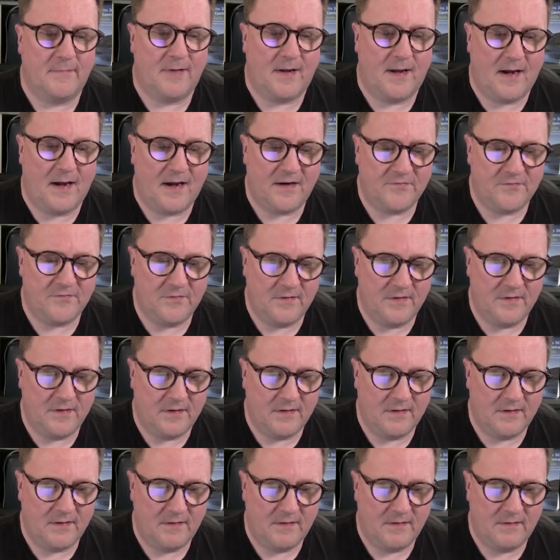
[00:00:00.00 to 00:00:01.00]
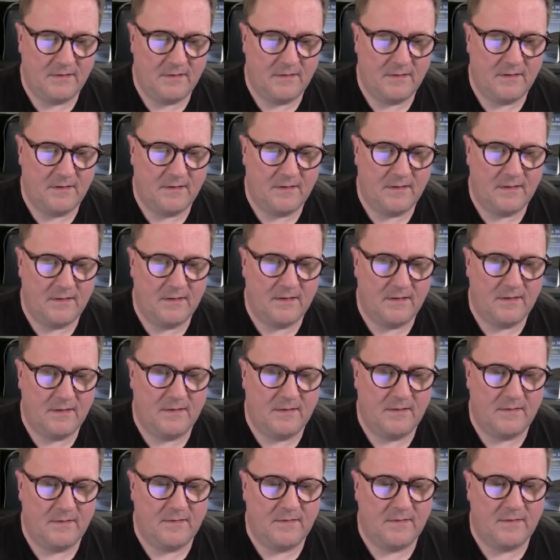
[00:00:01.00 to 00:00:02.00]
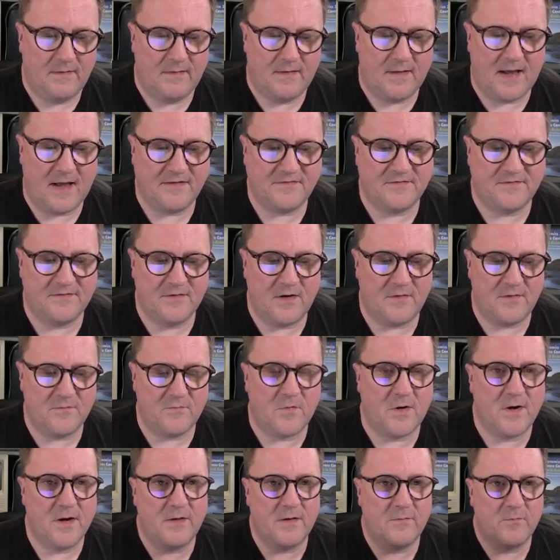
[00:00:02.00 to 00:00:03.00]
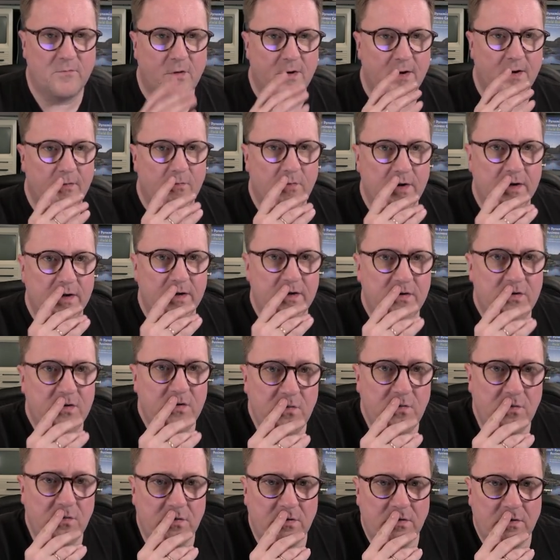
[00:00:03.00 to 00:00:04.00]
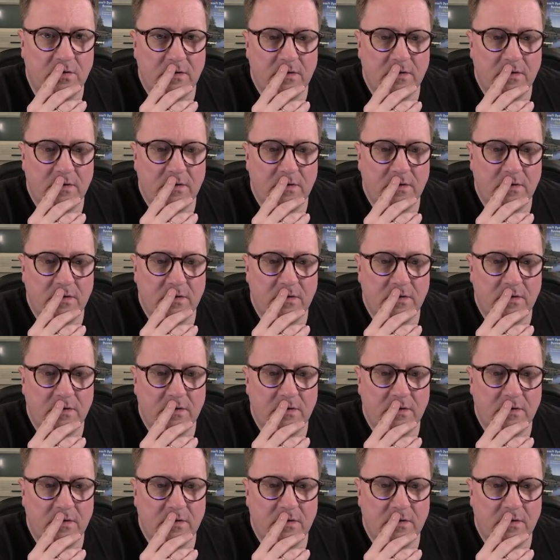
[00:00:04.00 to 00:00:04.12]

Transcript: actually, that's not what I want to do.